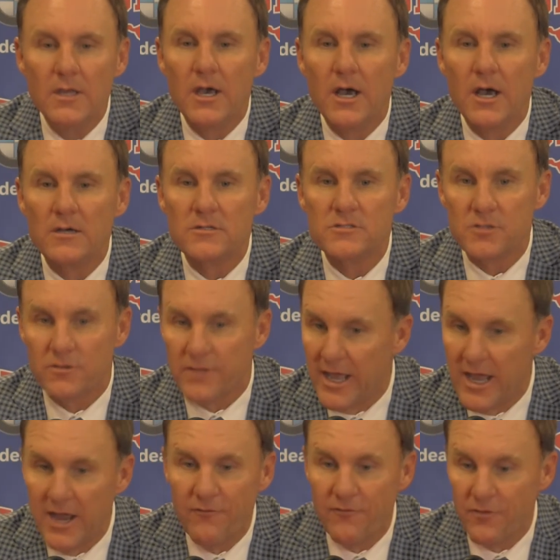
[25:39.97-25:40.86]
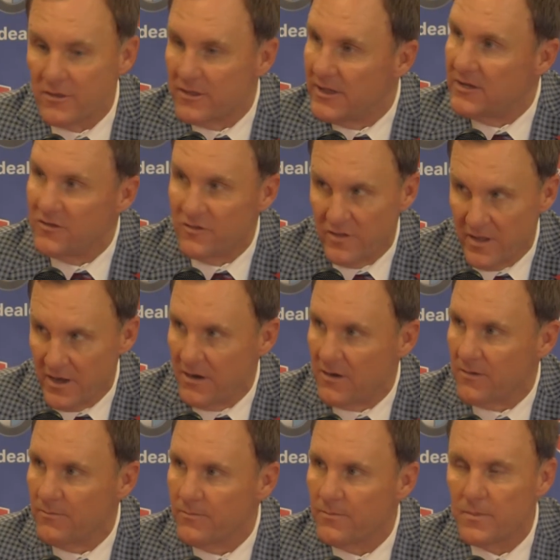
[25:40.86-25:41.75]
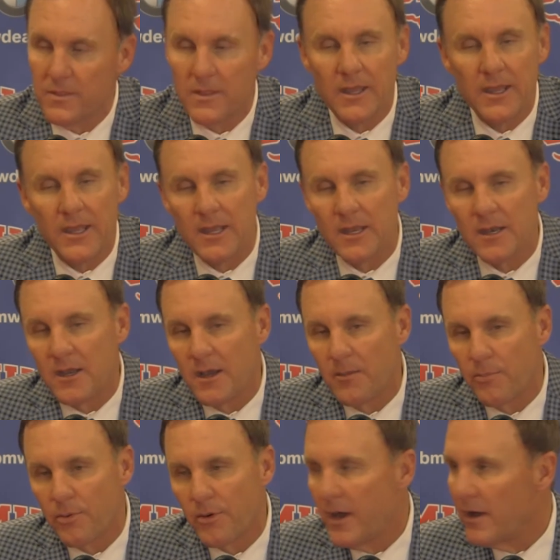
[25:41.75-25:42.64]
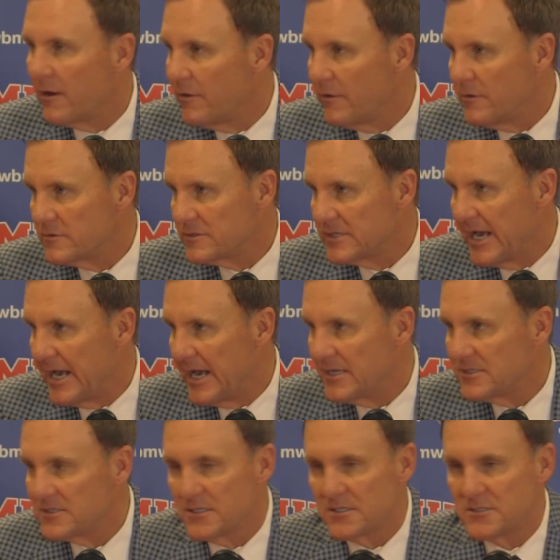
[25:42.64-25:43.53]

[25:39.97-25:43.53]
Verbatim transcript: Uh, so the effort is there, and I'm proud of those guys.